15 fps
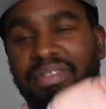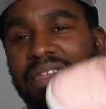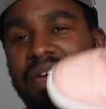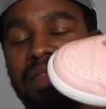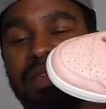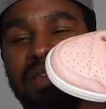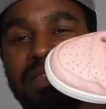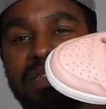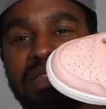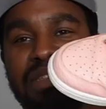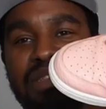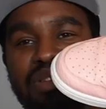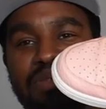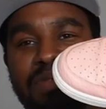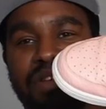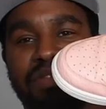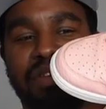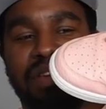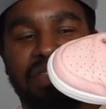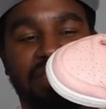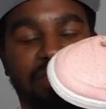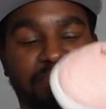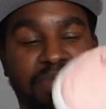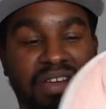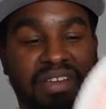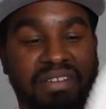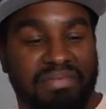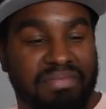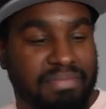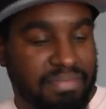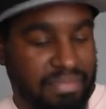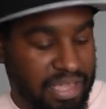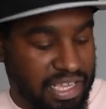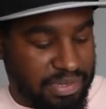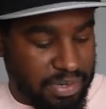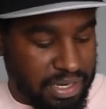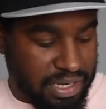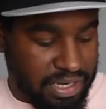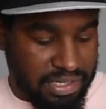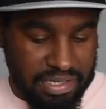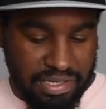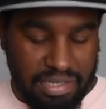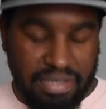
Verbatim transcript: that this is super creased but is what it is